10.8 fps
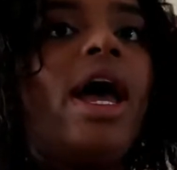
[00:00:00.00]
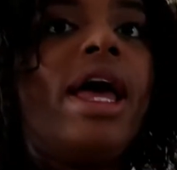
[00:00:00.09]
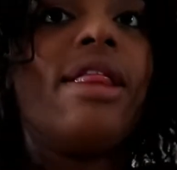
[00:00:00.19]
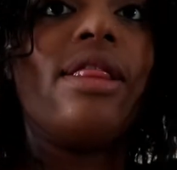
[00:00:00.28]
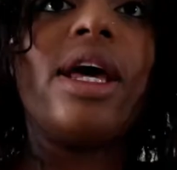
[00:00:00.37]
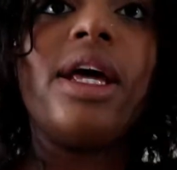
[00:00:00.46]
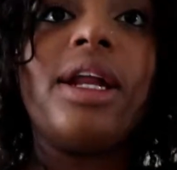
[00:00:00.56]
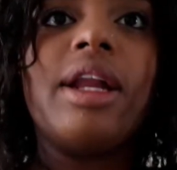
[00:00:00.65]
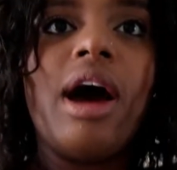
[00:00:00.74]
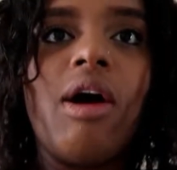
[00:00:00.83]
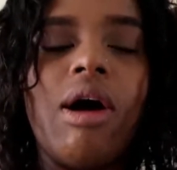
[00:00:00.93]
And
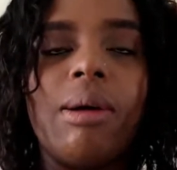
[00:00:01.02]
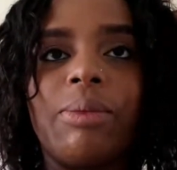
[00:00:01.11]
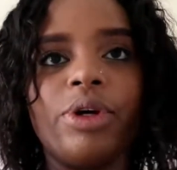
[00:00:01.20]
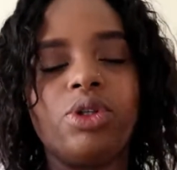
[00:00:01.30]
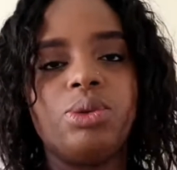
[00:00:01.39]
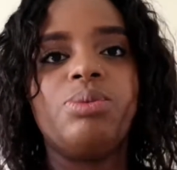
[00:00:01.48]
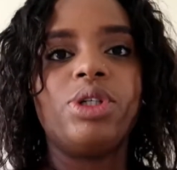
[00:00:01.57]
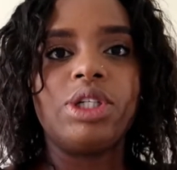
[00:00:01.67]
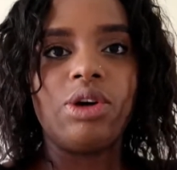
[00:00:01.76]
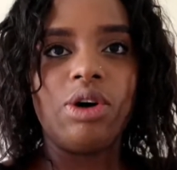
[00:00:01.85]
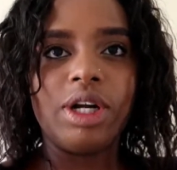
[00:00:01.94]
then now I'm going to put
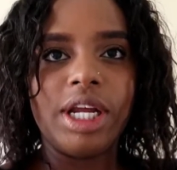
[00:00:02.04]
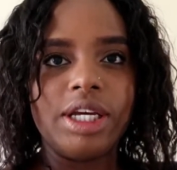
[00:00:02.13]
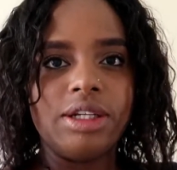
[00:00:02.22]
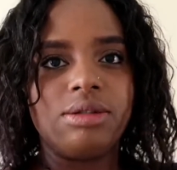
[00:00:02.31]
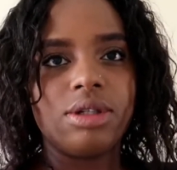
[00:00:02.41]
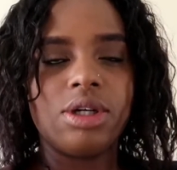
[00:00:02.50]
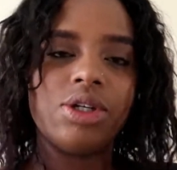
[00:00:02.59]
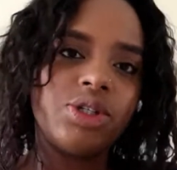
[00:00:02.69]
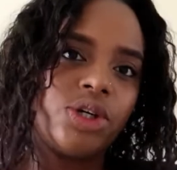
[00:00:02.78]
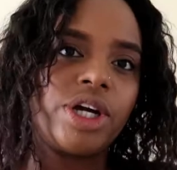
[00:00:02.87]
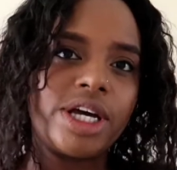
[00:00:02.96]
it on and
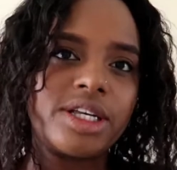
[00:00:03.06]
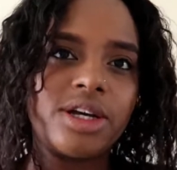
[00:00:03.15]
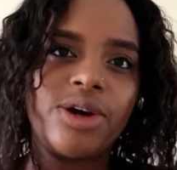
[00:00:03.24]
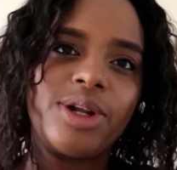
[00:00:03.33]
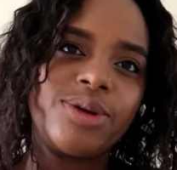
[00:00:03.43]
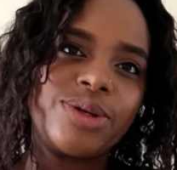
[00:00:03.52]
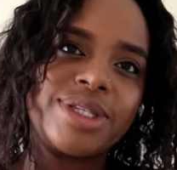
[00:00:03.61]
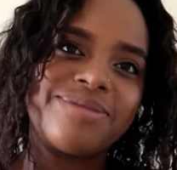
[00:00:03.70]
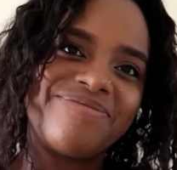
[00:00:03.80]
show you guys how it looks.